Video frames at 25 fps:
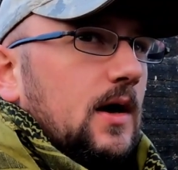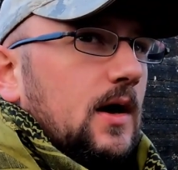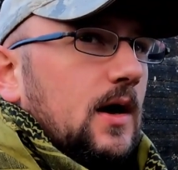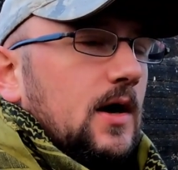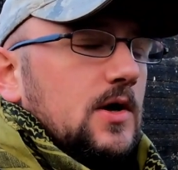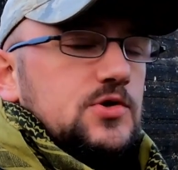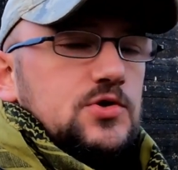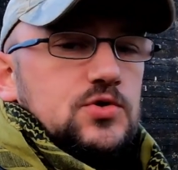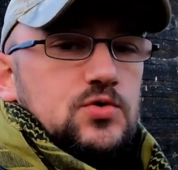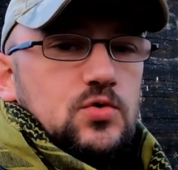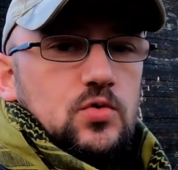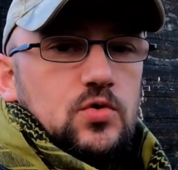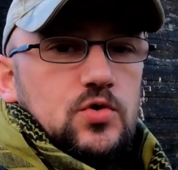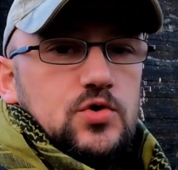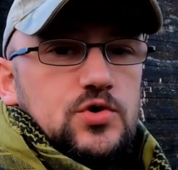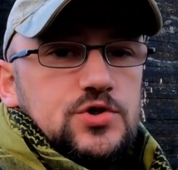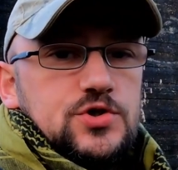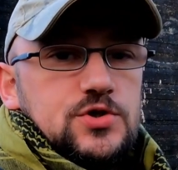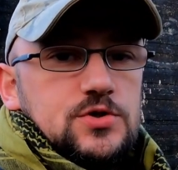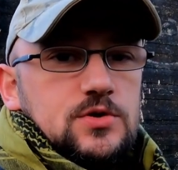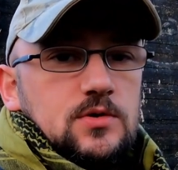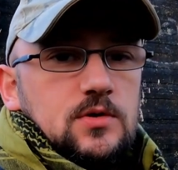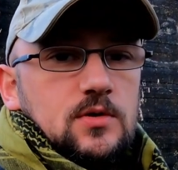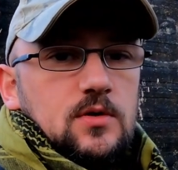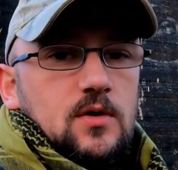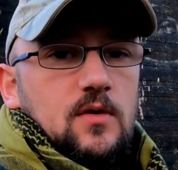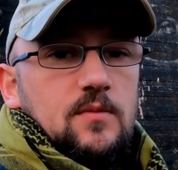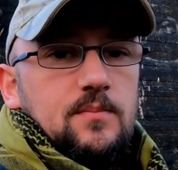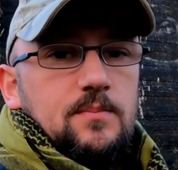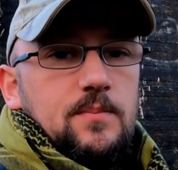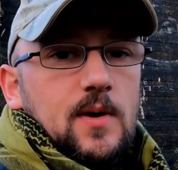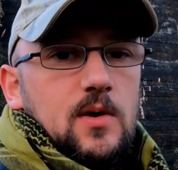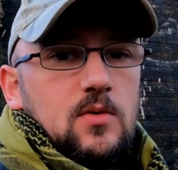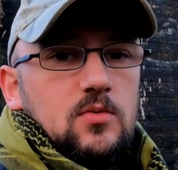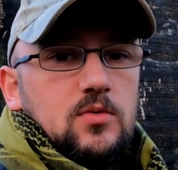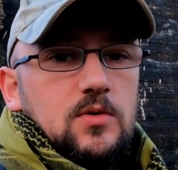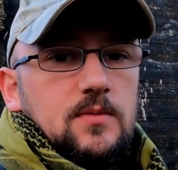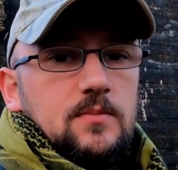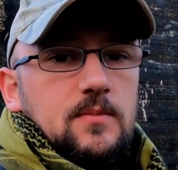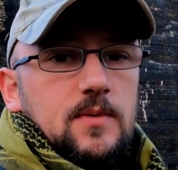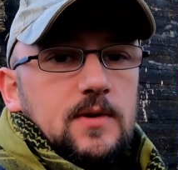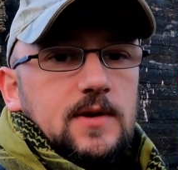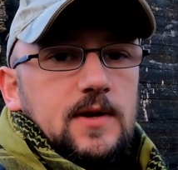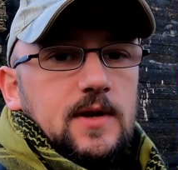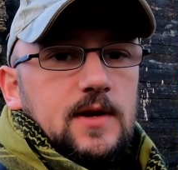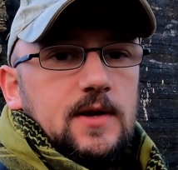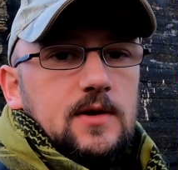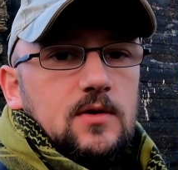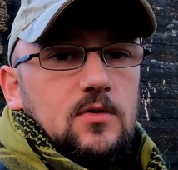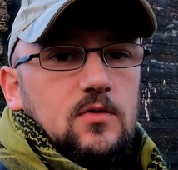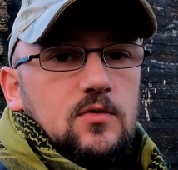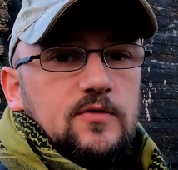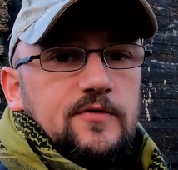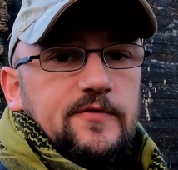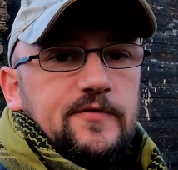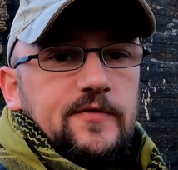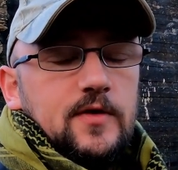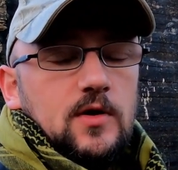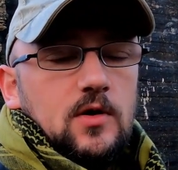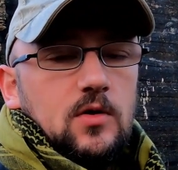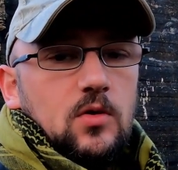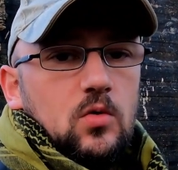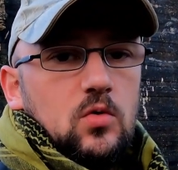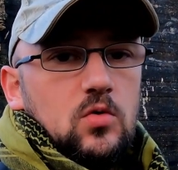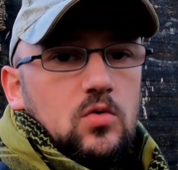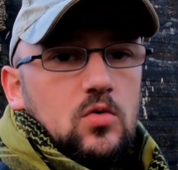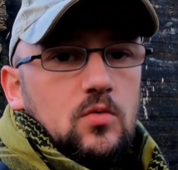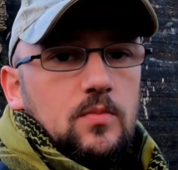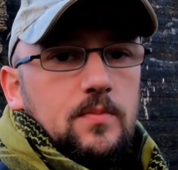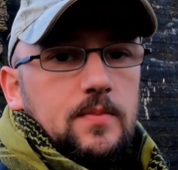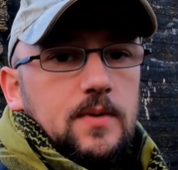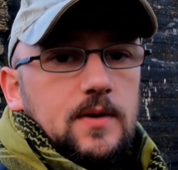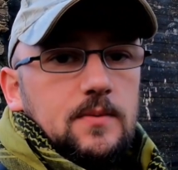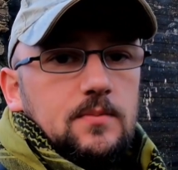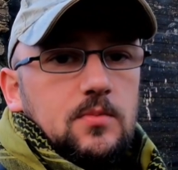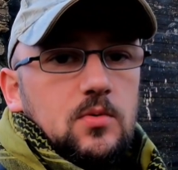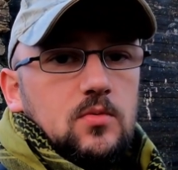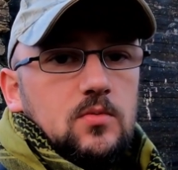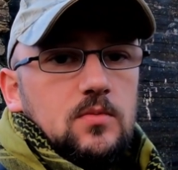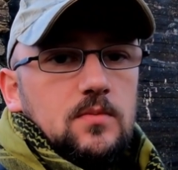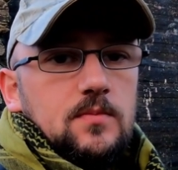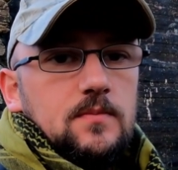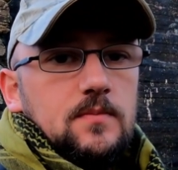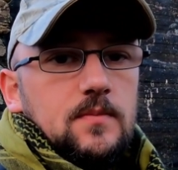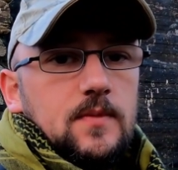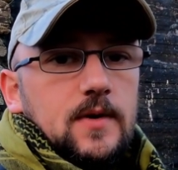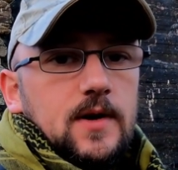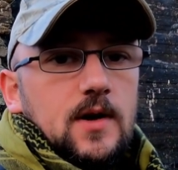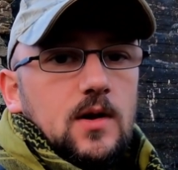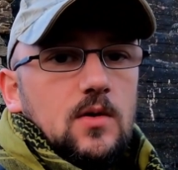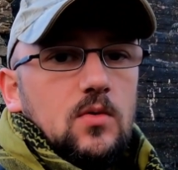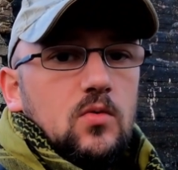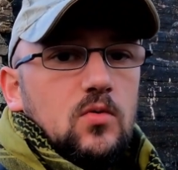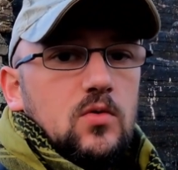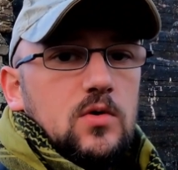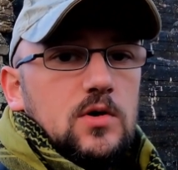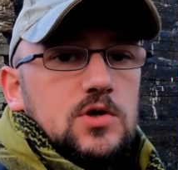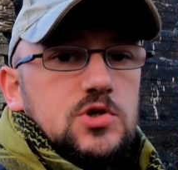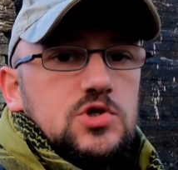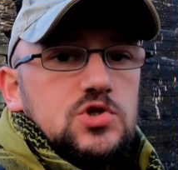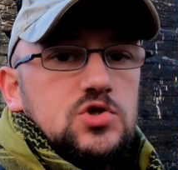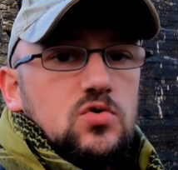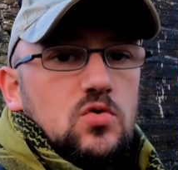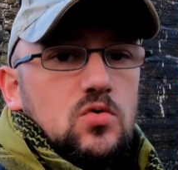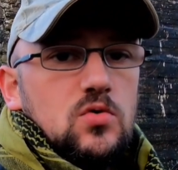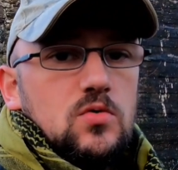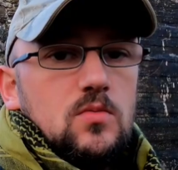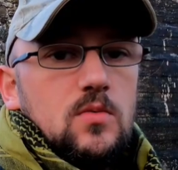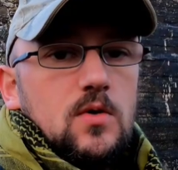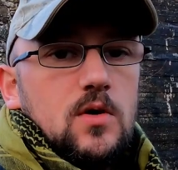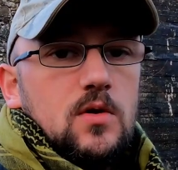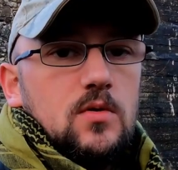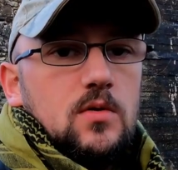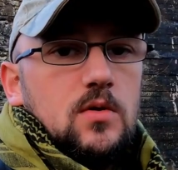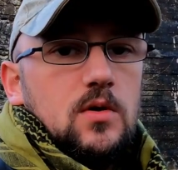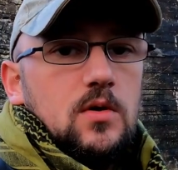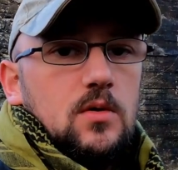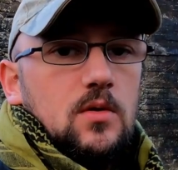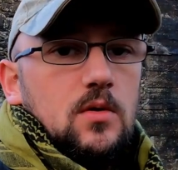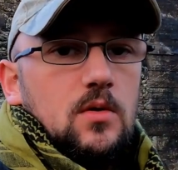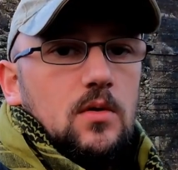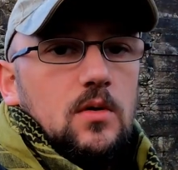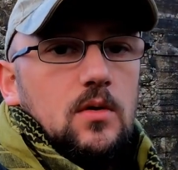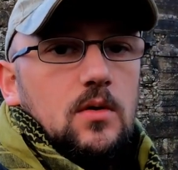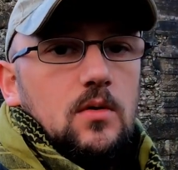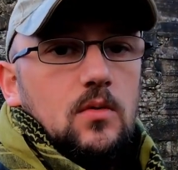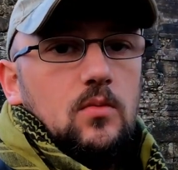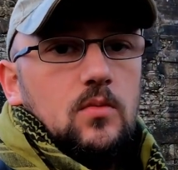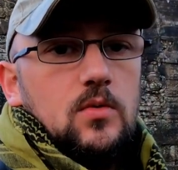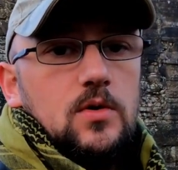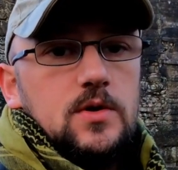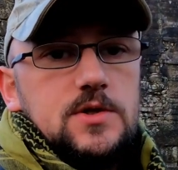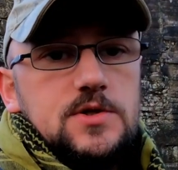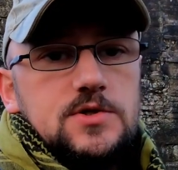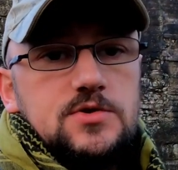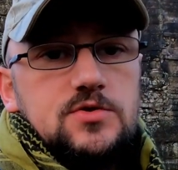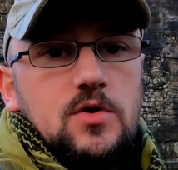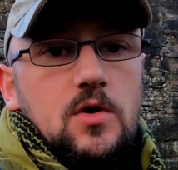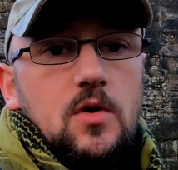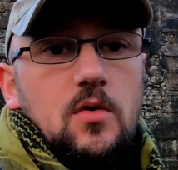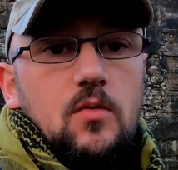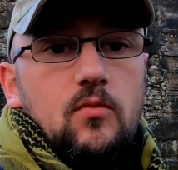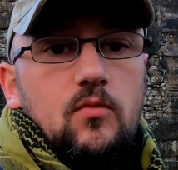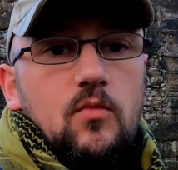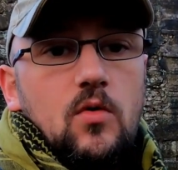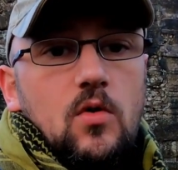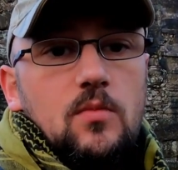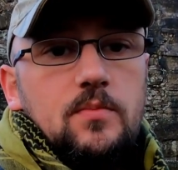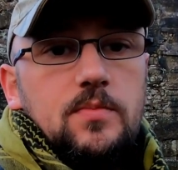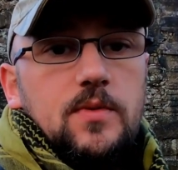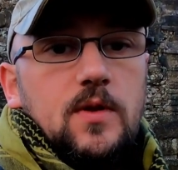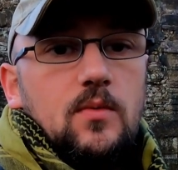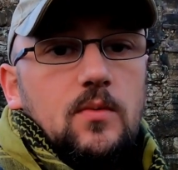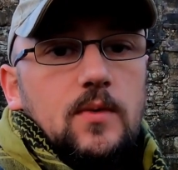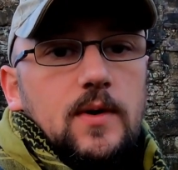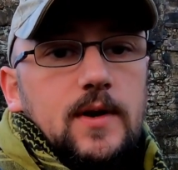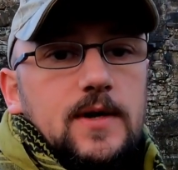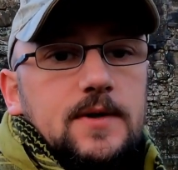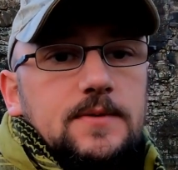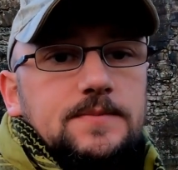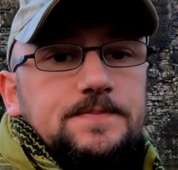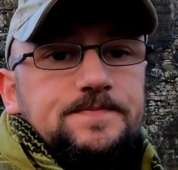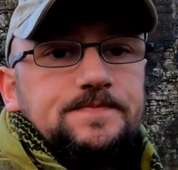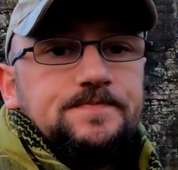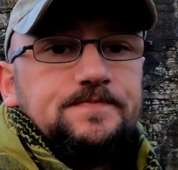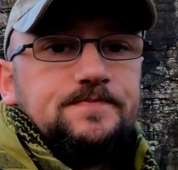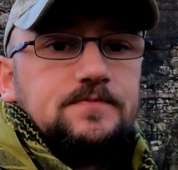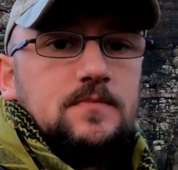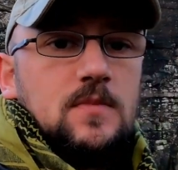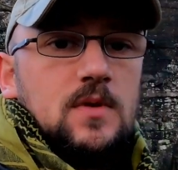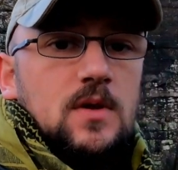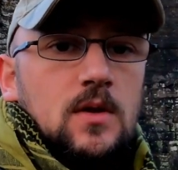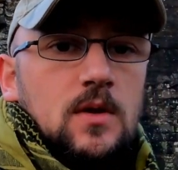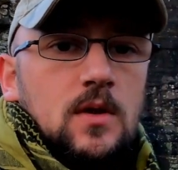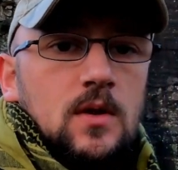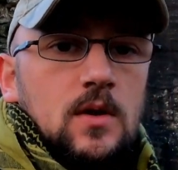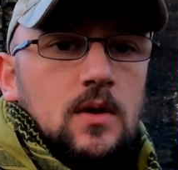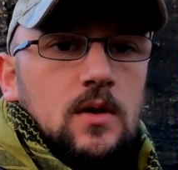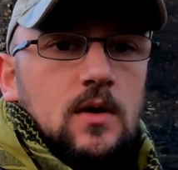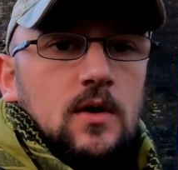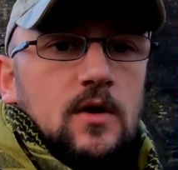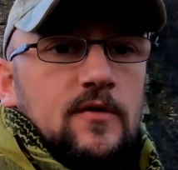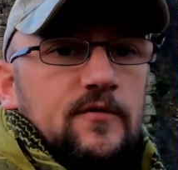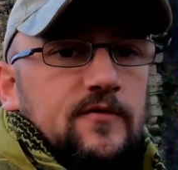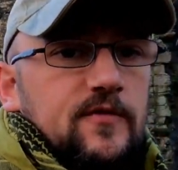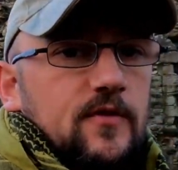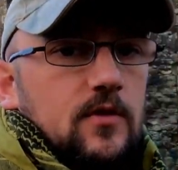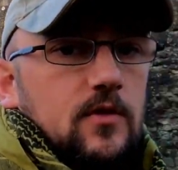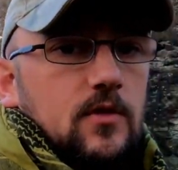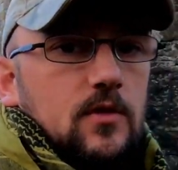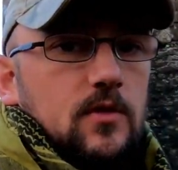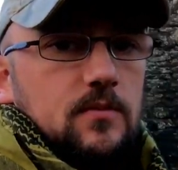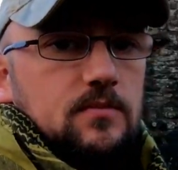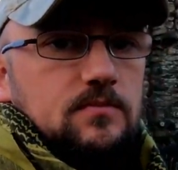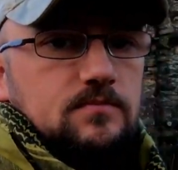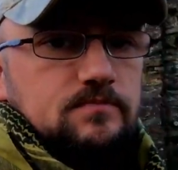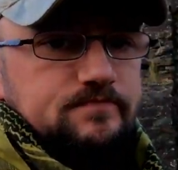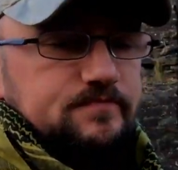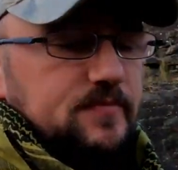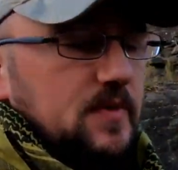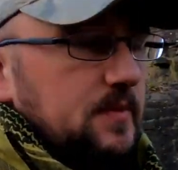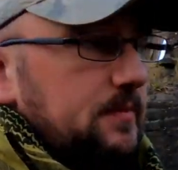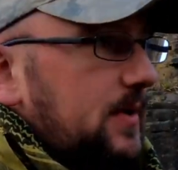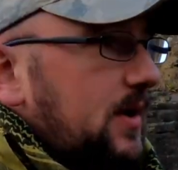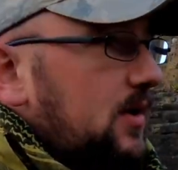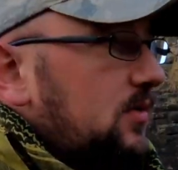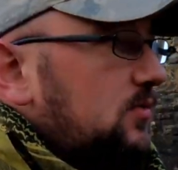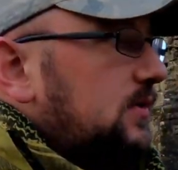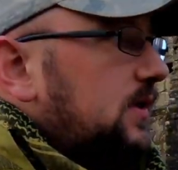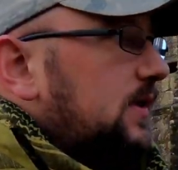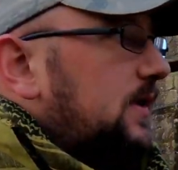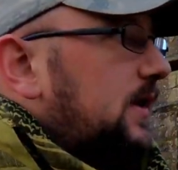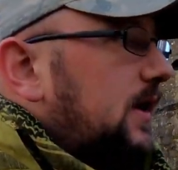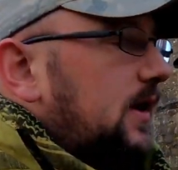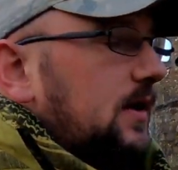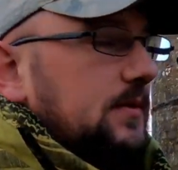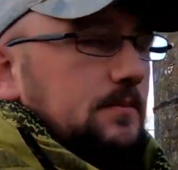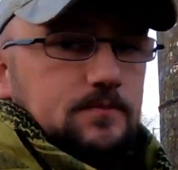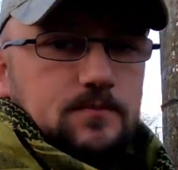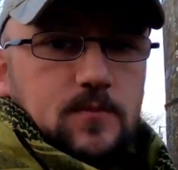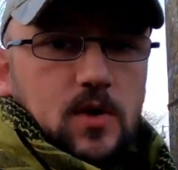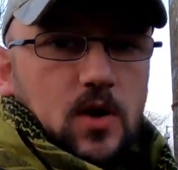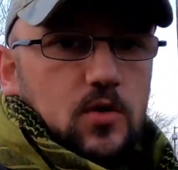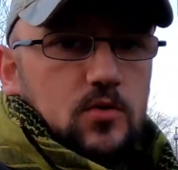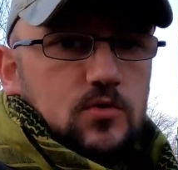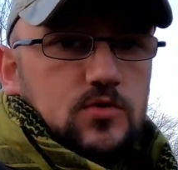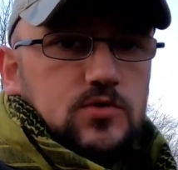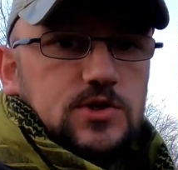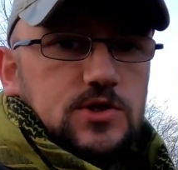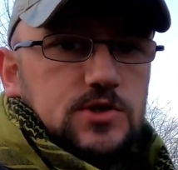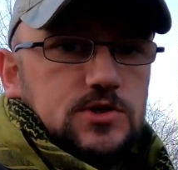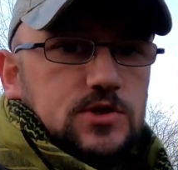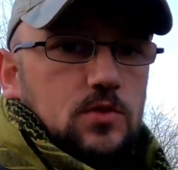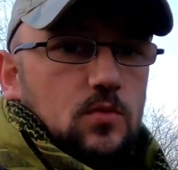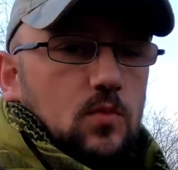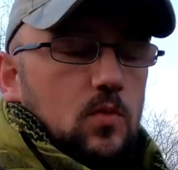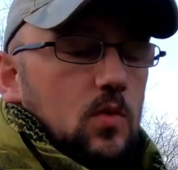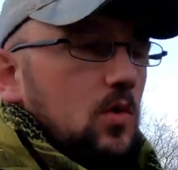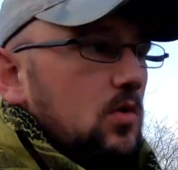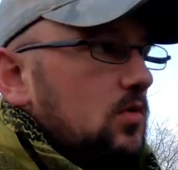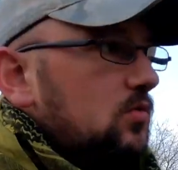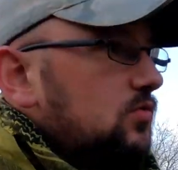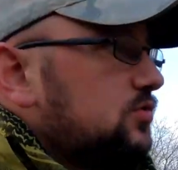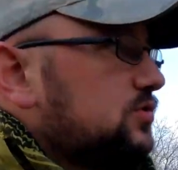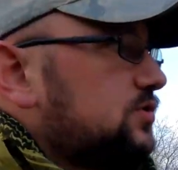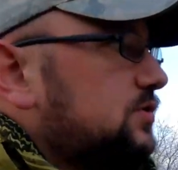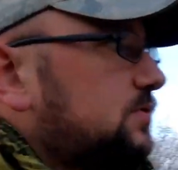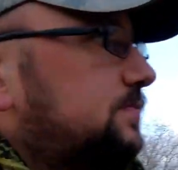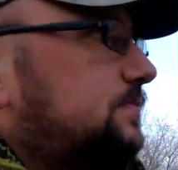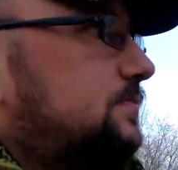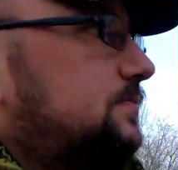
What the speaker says: a source of building material for the local people, and a lot of the stonework was robbed away for the building of houses and walls.